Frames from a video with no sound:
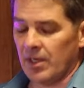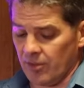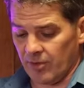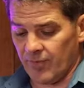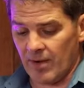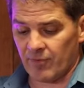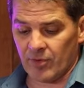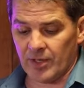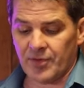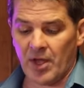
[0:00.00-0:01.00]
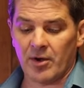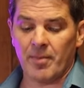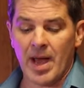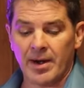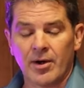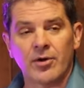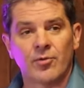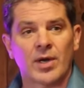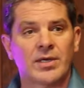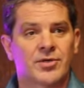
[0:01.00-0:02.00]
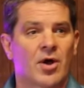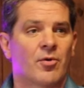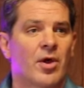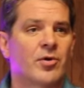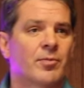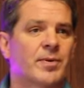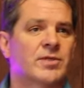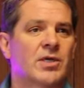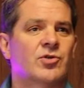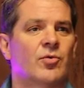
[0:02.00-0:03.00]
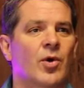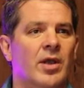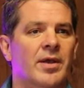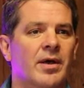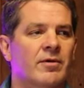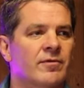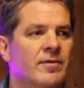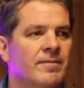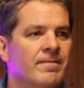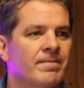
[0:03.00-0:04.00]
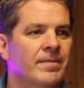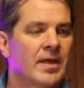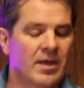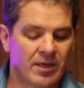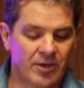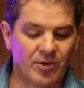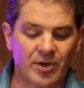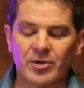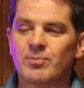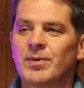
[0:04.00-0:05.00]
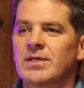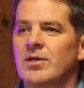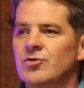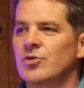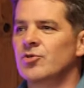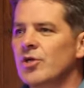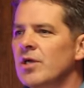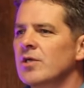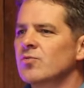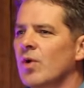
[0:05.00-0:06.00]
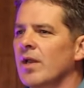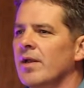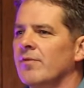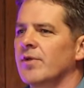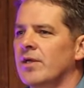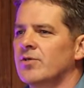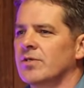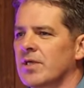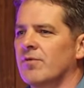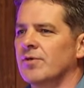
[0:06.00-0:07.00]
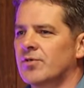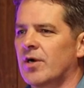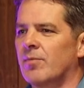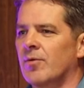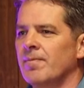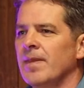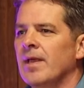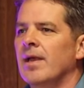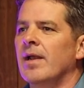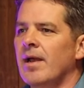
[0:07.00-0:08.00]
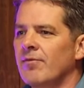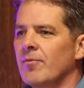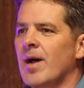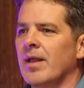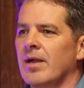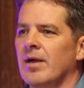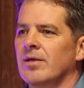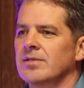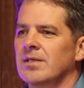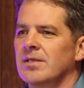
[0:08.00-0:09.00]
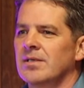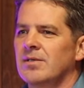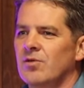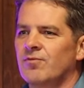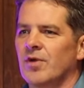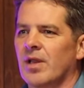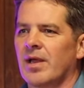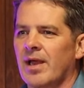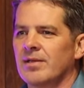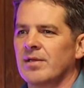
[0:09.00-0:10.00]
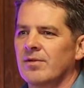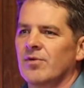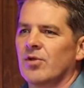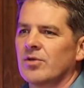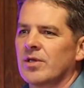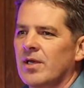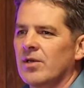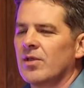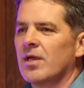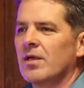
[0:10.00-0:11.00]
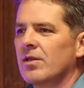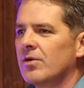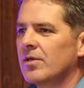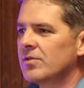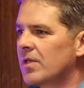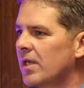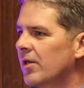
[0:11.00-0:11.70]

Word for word: Either you've never really thought about it or you really don't know your position well enough. You know your position just well enough to get yourself in trouble. And everybody else that you feel like hasn't even looked at anything and they're just they